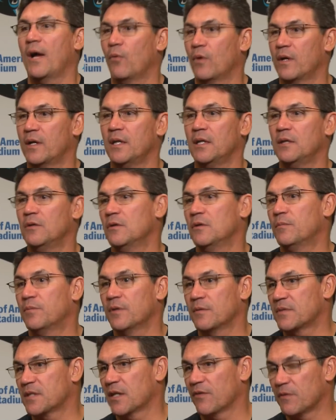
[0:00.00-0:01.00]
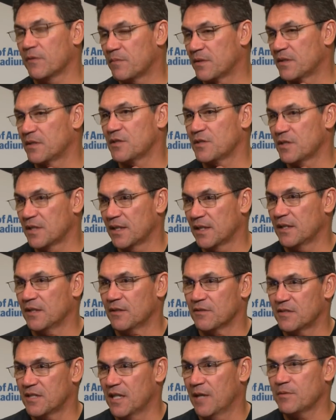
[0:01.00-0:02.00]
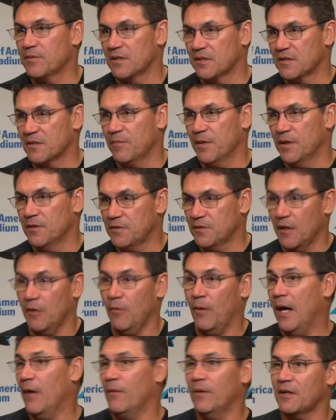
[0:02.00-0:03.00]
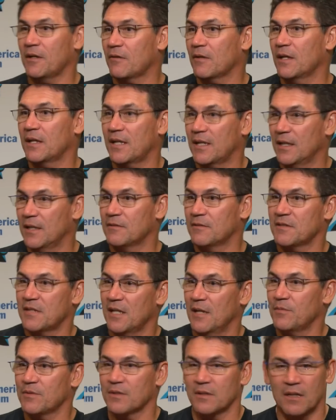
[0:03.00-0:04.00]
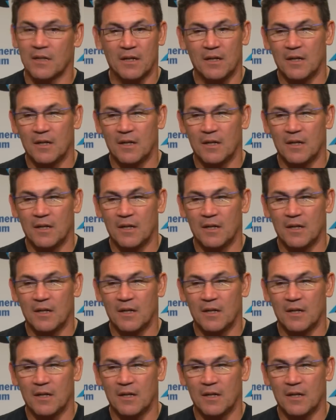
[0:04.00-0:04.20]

What did he do to put himself in position to get the interception as opposed to, oh, wow, what a great interception?